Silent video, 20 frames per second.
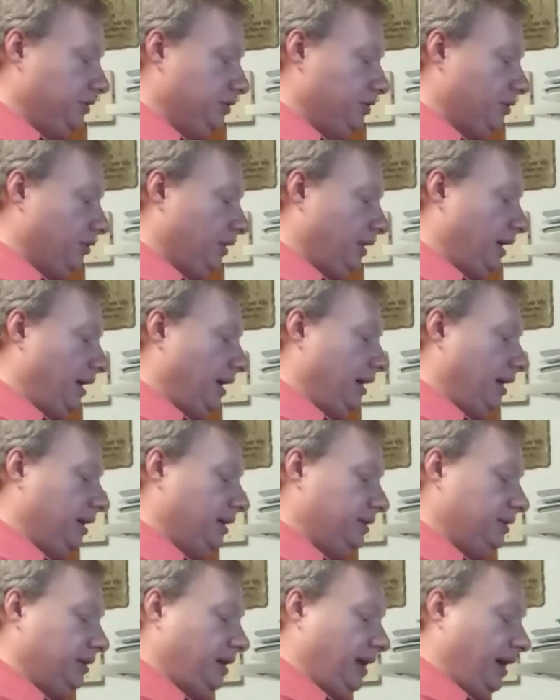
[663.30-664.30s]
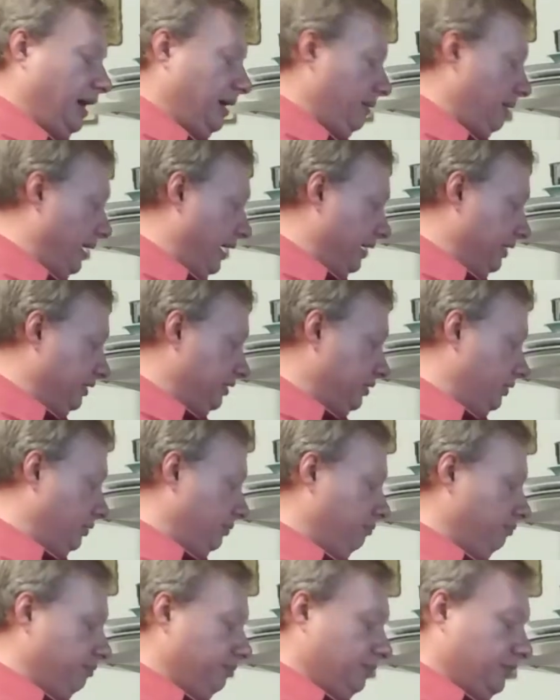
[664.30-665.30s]
you're going to add it to
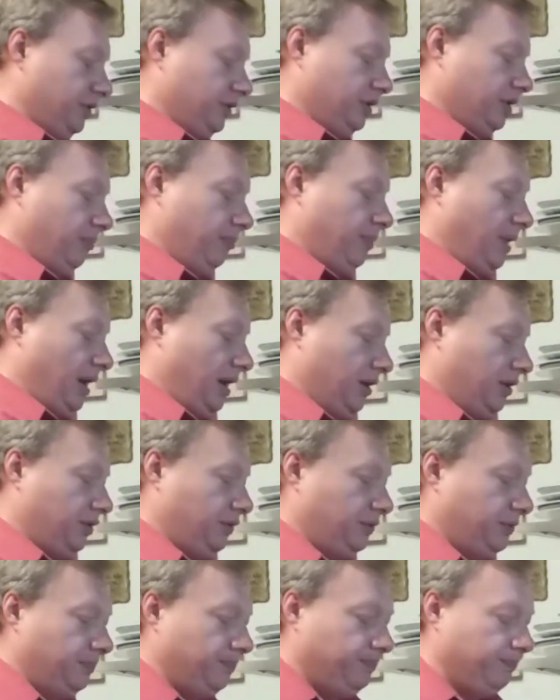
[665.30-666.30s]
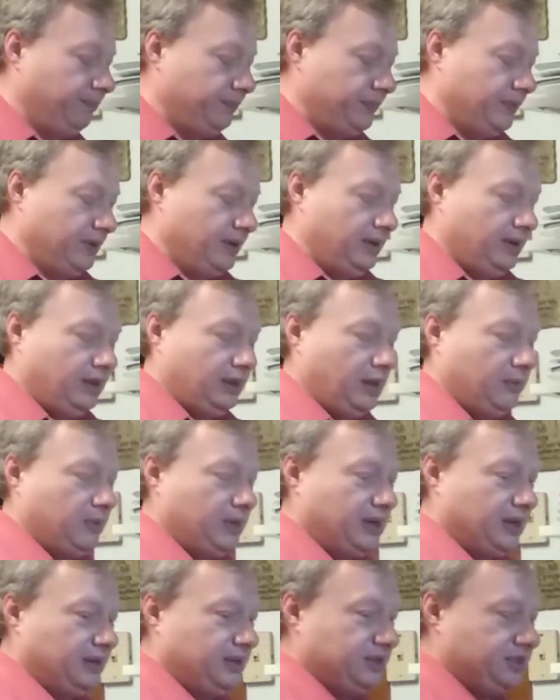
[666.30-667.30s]
the bowl. Let me
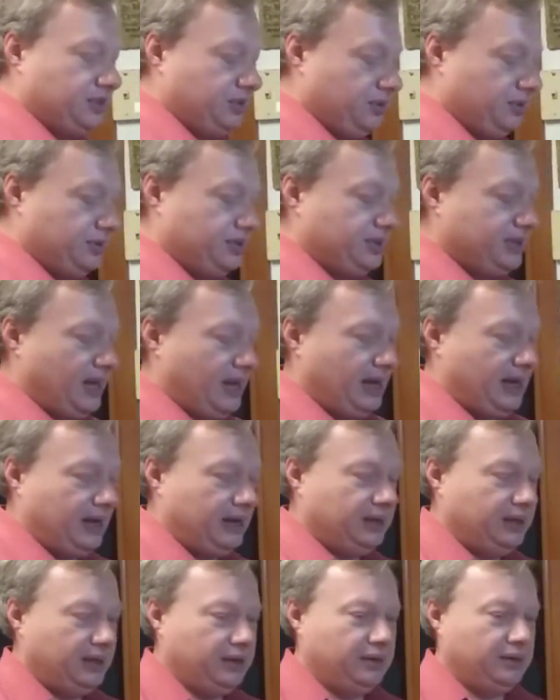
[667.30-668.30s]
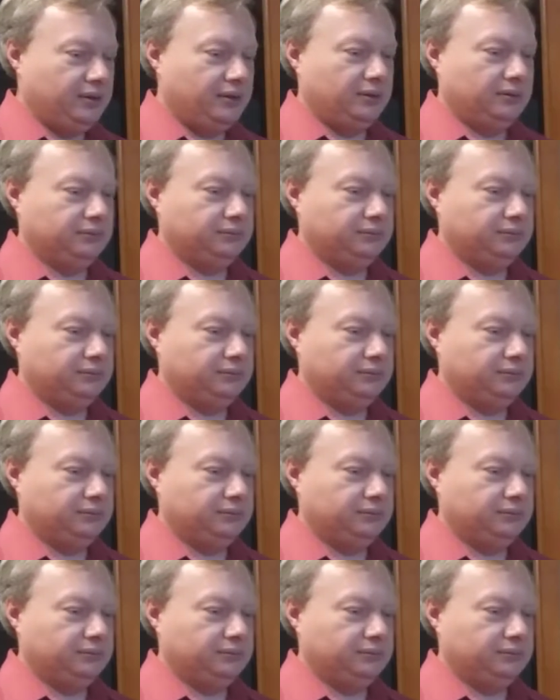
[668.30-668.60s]
get this to the side here.